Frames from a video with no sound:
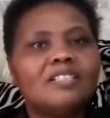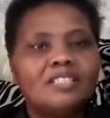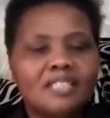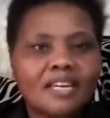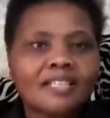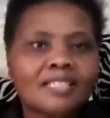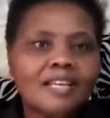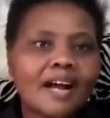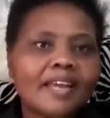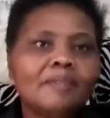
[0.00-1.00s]
Take
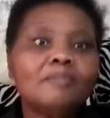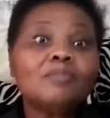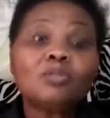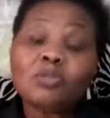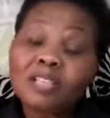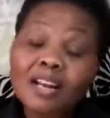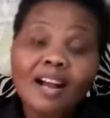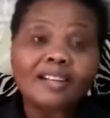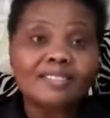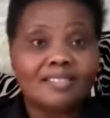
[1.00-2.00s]
time to
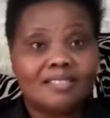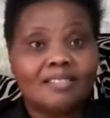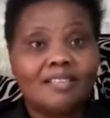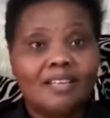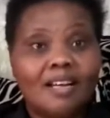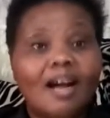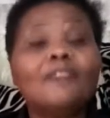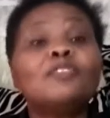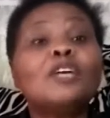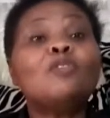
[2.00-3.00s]
relax.
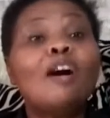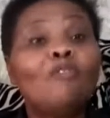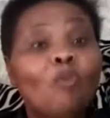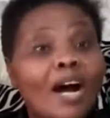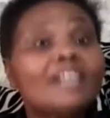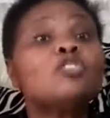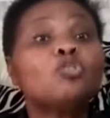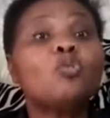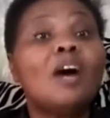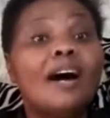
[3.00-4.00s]
After you have worked
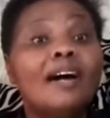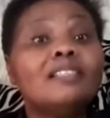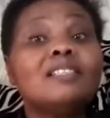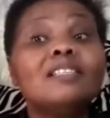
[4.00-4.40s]
so hard,